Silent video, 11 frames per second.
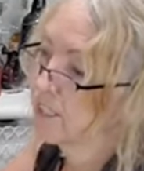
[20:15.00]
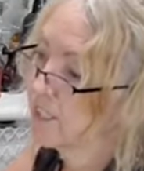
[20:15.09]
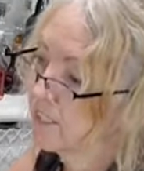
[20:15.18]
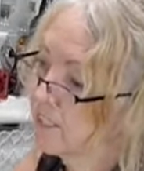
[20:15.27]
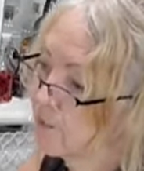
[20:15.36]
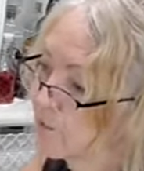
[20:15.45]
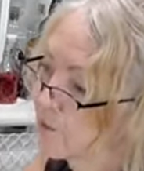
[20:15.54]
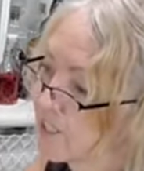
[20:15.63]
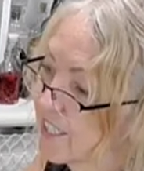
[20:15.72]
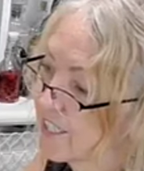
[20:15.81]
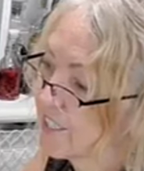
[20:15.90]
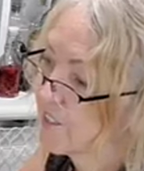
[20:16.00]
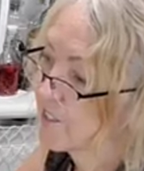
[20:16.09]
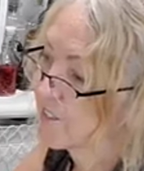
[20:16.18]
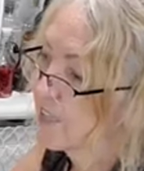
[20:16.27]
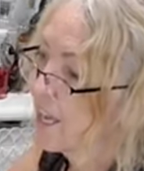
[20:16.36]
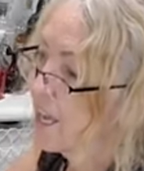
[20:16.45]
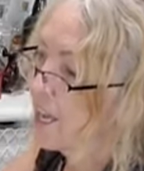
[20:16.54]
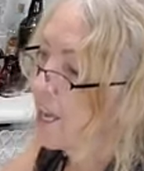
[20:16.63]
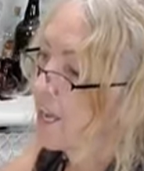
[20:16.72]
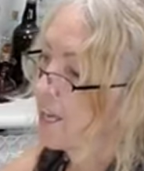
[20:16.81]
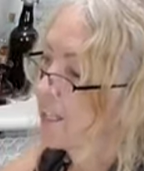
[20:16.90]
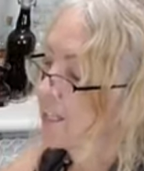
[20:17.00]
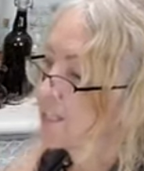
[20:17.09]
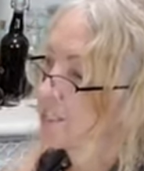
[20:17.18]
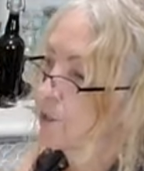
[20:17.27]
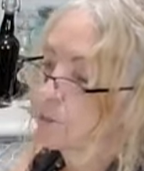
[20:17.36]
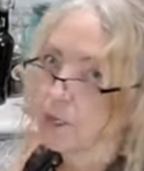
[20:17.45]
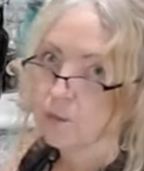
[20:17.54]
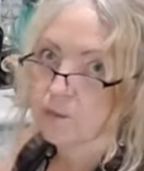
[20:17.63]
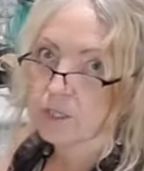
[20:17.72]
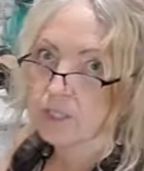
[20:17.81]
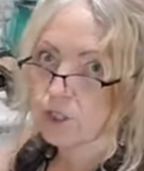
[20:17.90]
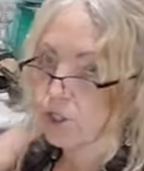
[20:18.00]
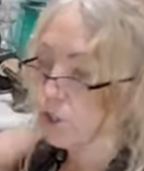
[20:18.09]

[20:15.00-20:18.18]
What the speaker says: to kill it for 10 years, and it's so powerful it just